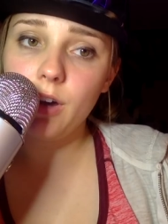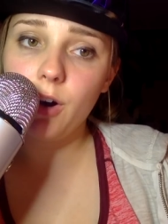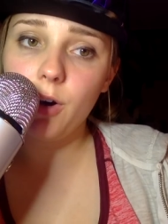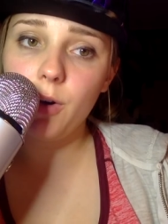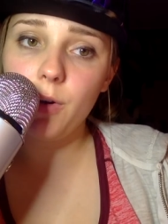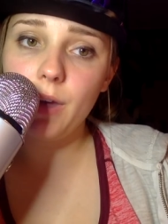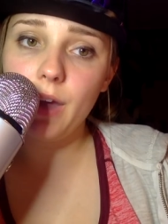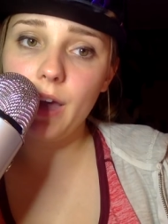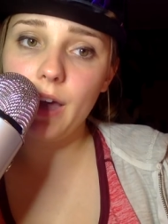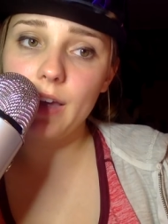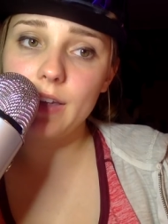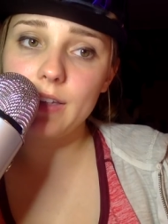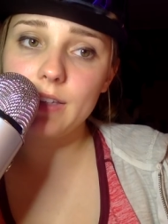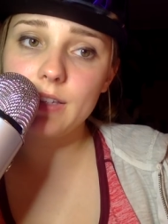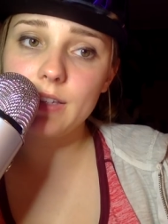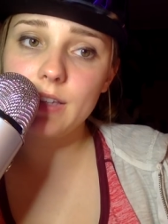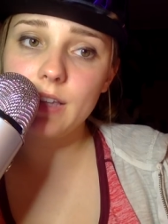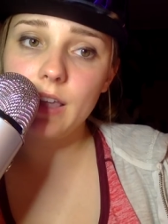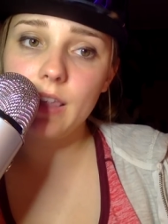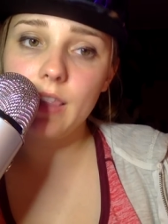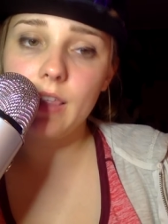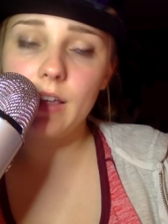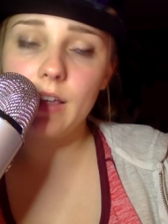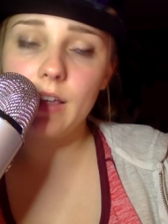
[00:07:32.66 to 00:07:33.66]
Oh, yes,
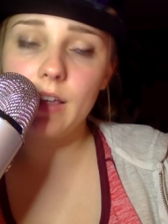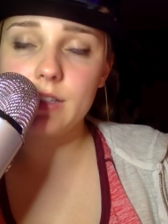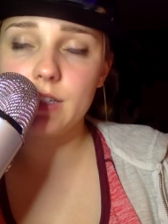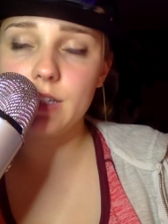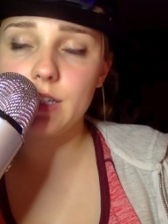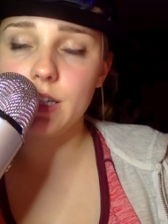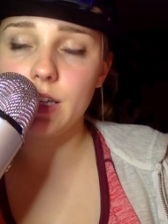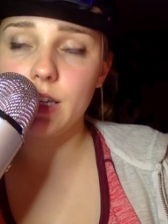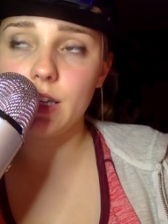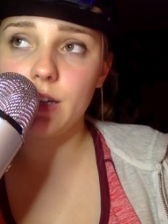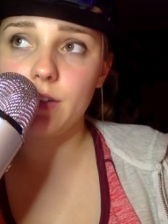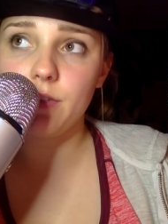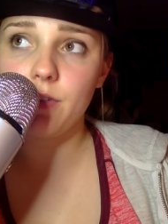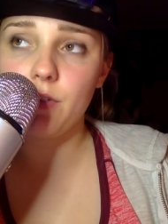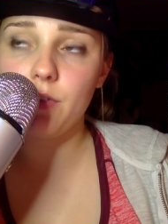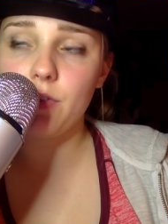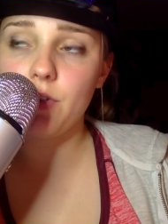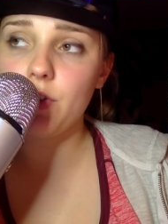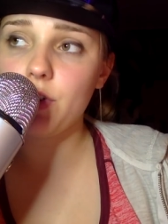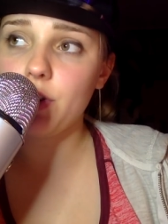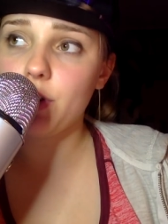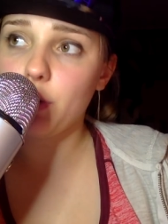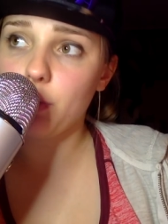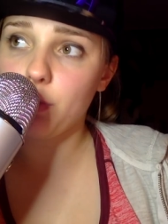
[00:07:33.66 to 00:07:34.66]
that's indicative of
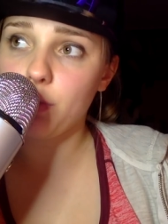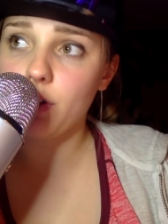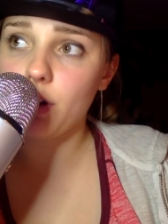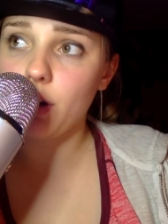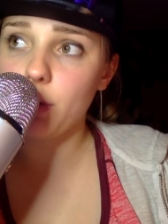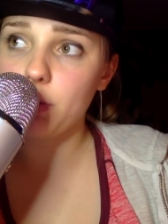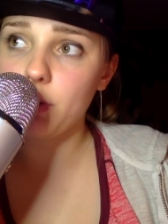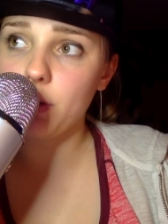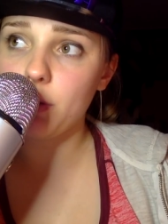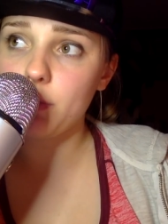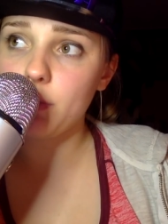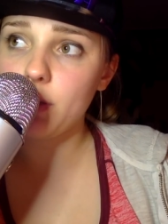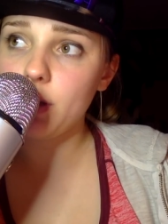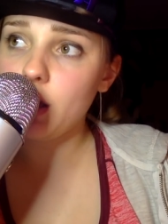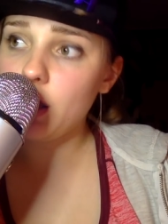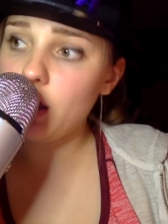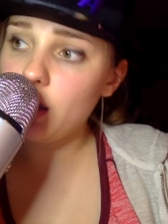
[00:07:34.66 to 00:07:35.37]
a real problem